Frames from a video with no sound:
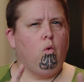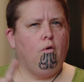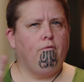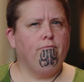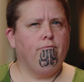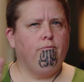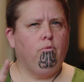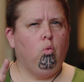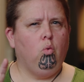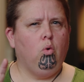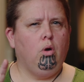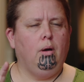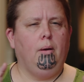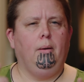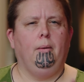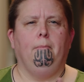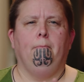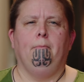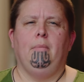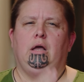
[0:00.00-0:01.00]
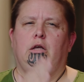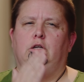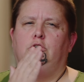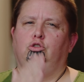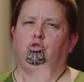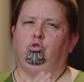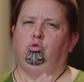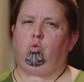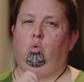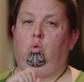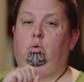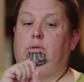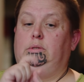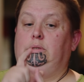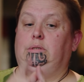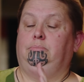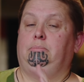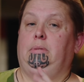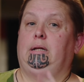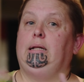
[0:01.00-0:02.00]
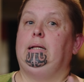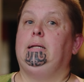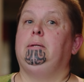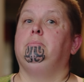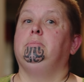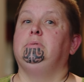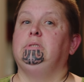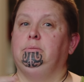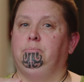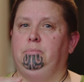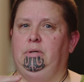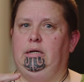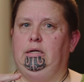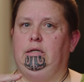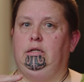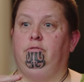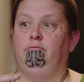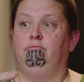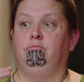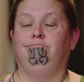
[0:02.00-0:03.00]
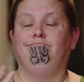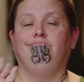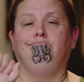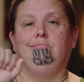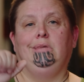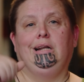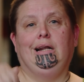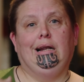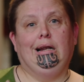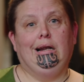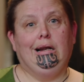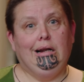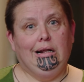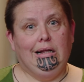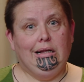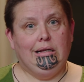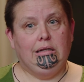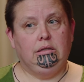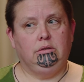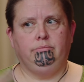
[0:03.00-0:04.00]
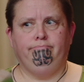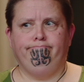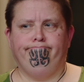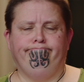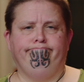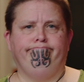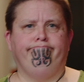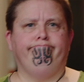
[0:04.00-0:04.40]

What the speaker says: needs are built into their policies and services.